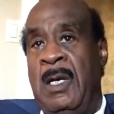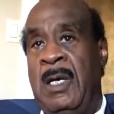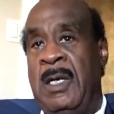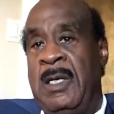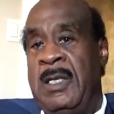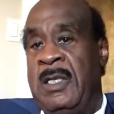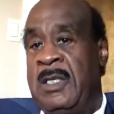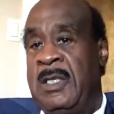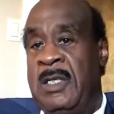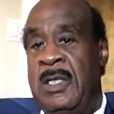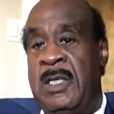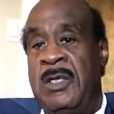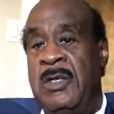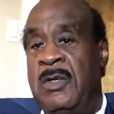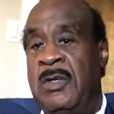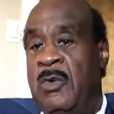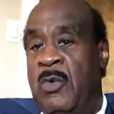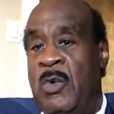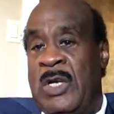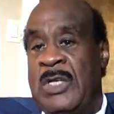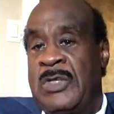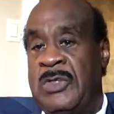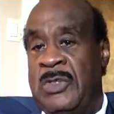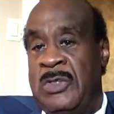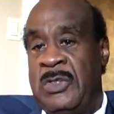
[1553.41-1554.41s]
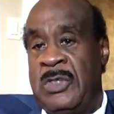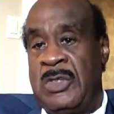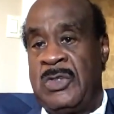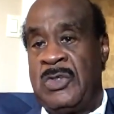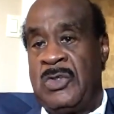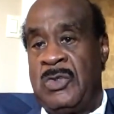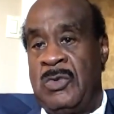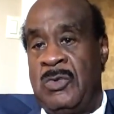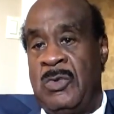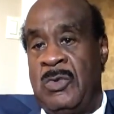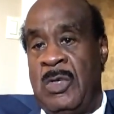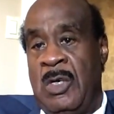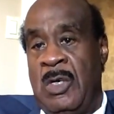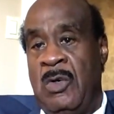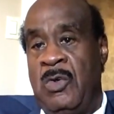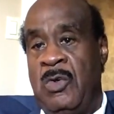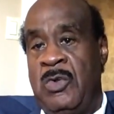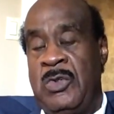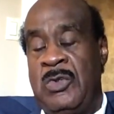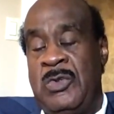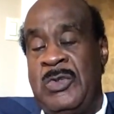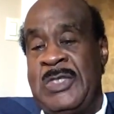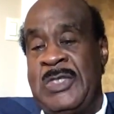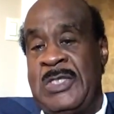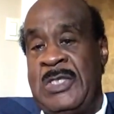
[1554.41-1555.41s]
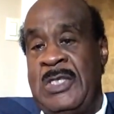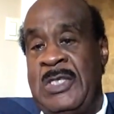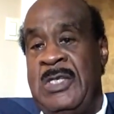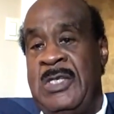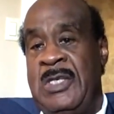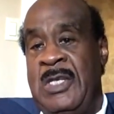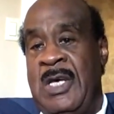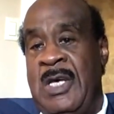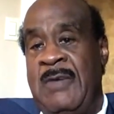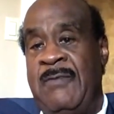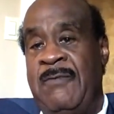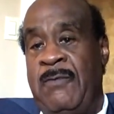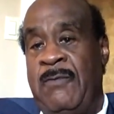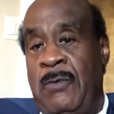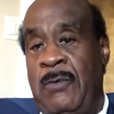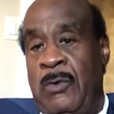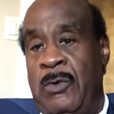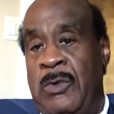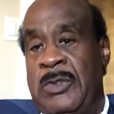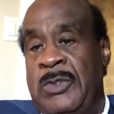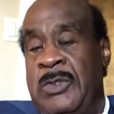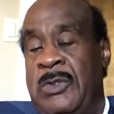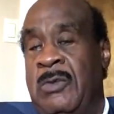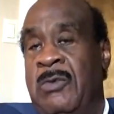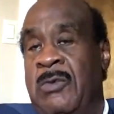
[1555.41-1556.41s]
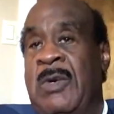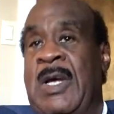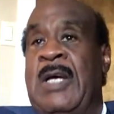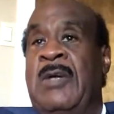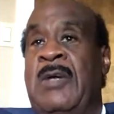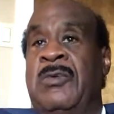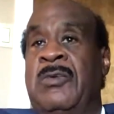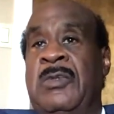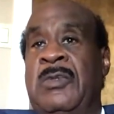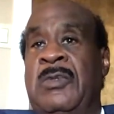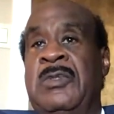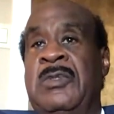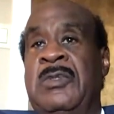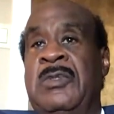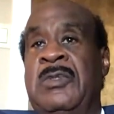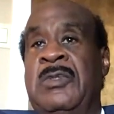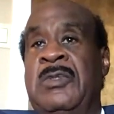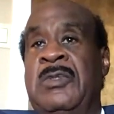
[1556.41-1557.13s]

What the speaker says: In any direction that you go, you see that flourishing around us.